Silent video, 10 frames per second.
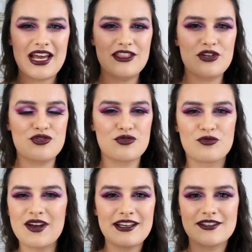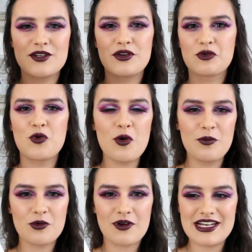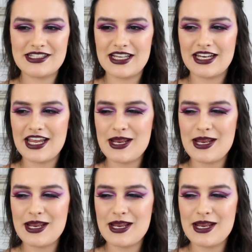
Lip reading: and the drinks are incorporated,